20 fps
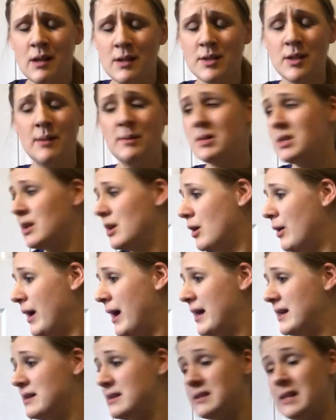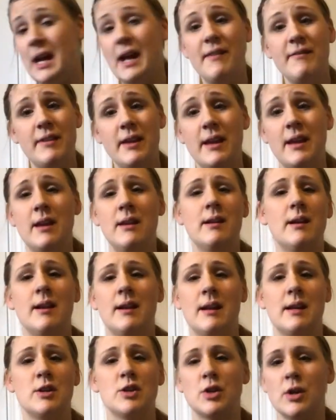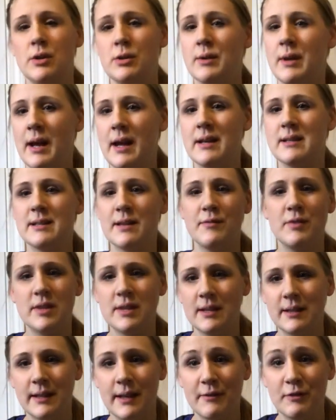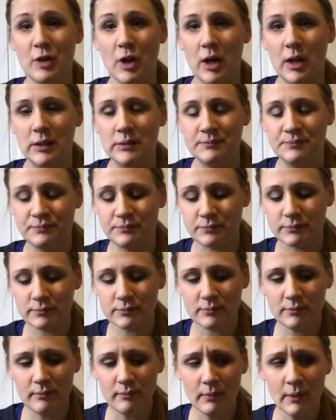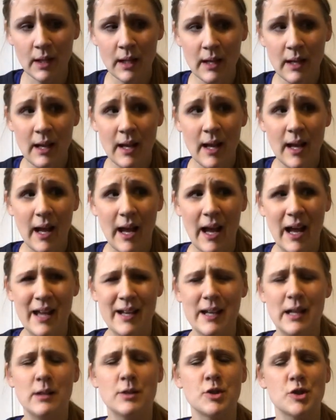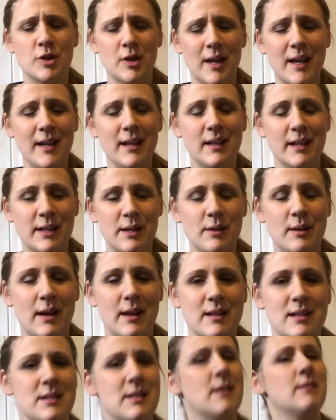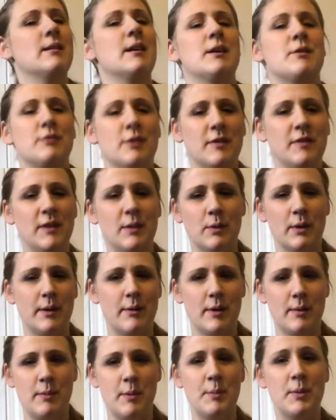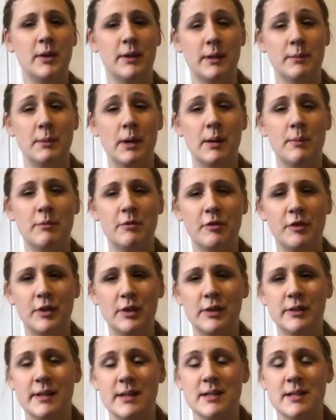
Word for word: So I'm just gonna go ahead and dive in and like show you guys everything that I've got, and I'll try and let you guys know like roughly what I'm gonna be putting them up for.